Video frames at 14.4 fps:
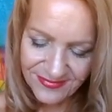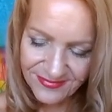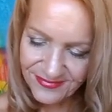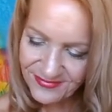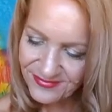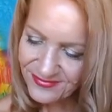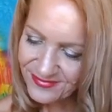
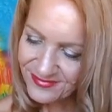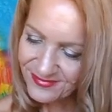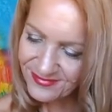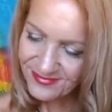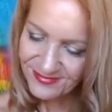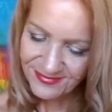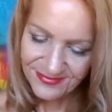
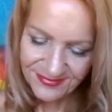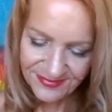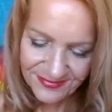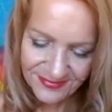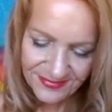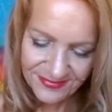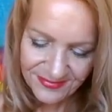
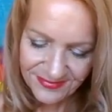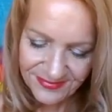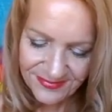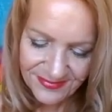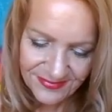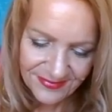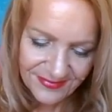
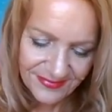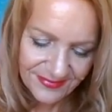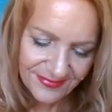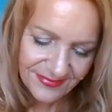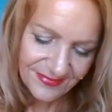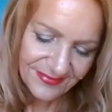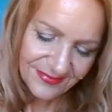
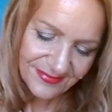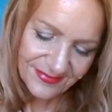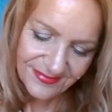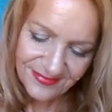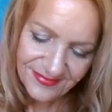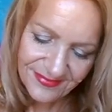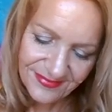
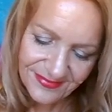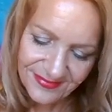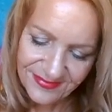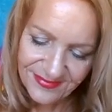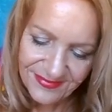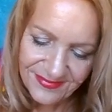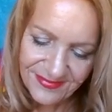
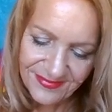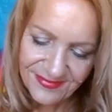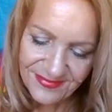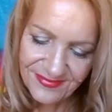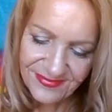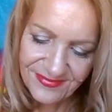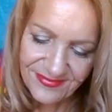Nothing is said.